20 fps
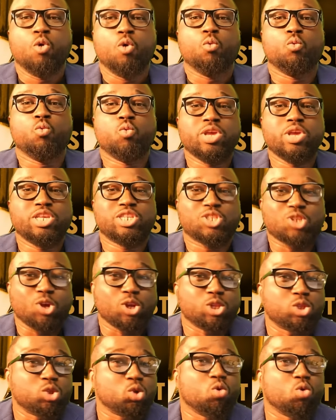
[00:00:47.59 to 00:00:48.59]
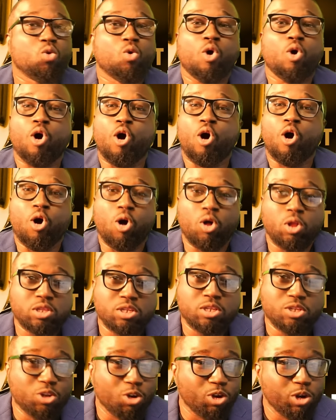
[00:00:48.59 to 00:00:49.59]
we sort through all
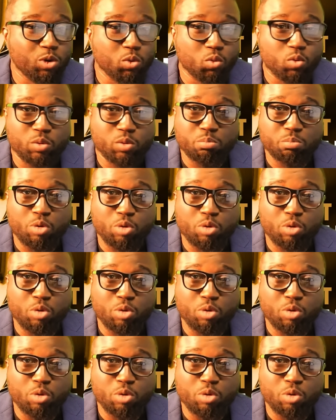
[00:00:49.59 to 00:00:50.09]
the Nollywood